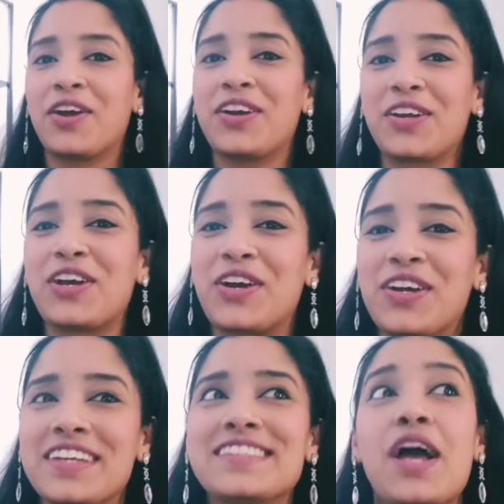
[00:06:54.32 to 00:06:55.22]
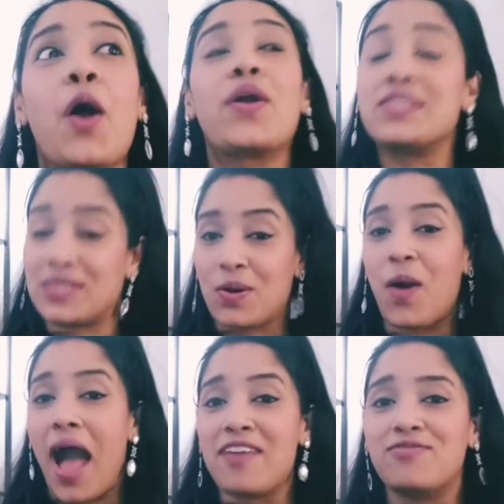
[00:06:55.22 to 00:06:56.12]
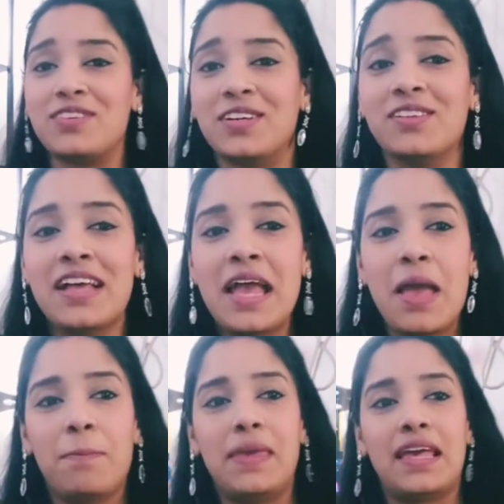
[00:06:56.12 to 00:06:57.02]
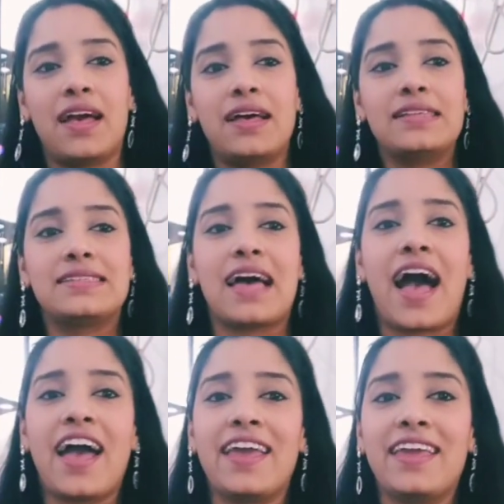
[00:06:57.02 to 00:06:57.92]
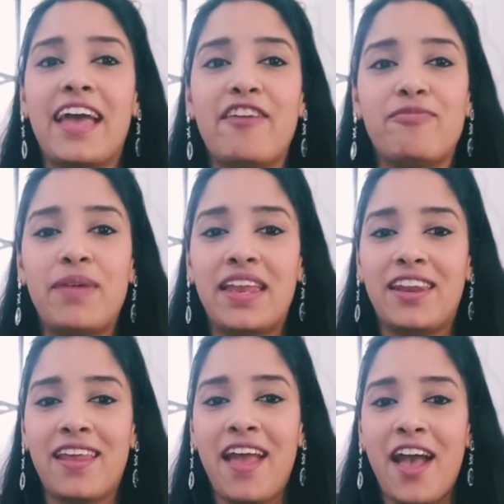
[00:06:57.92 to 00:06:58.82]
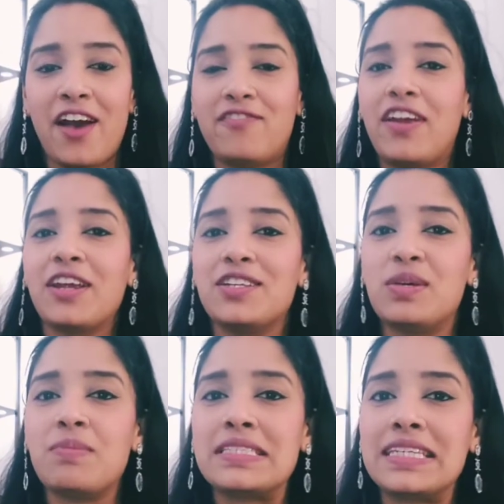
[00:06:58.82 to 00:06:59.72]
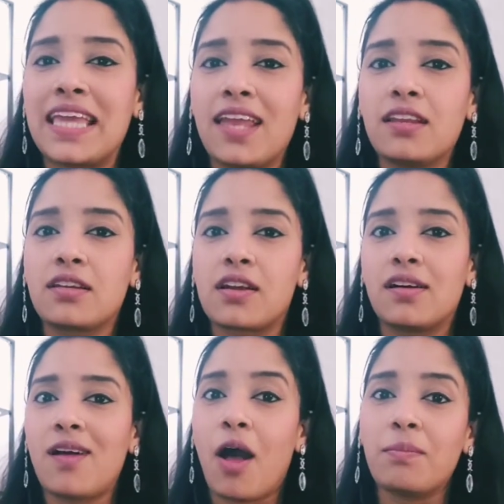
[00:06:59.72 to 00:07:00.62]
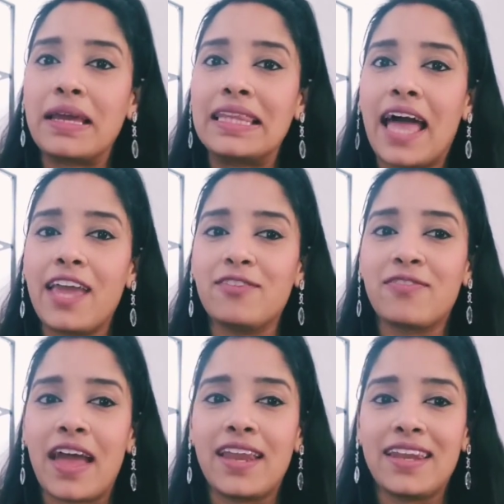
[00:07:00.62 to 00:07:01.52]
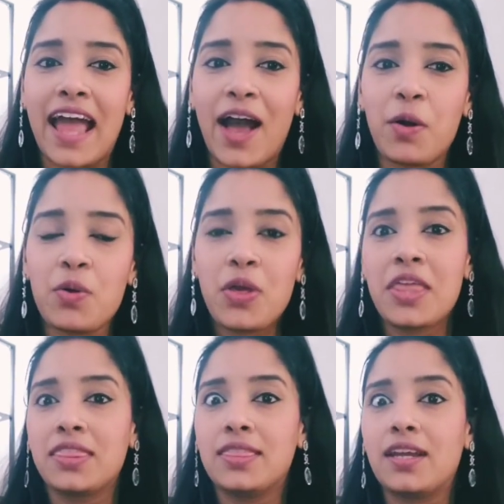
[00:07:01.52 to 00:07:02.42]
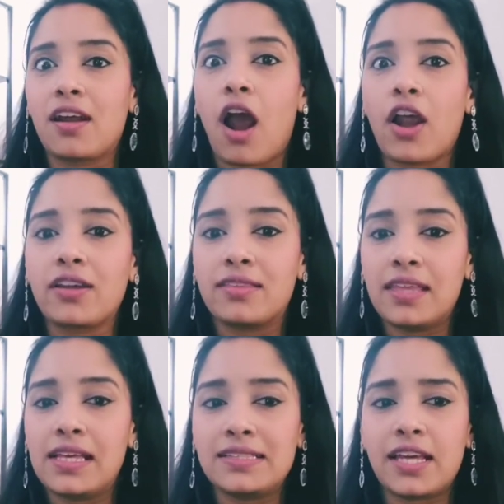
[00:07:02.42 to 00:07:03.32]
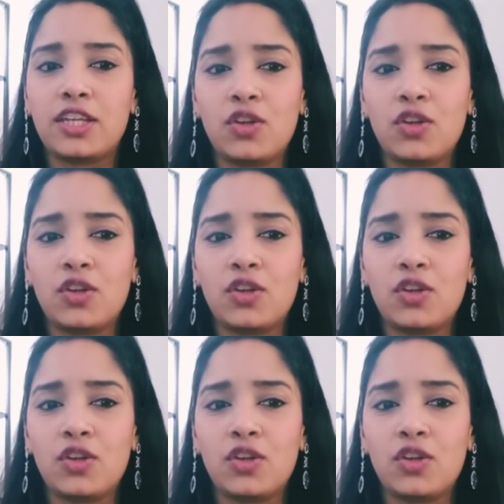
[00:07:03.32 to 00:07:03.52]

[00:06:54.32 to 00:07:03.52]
courage, or so I feel, because I have been a very domesticated girl all my life, and now there are things that,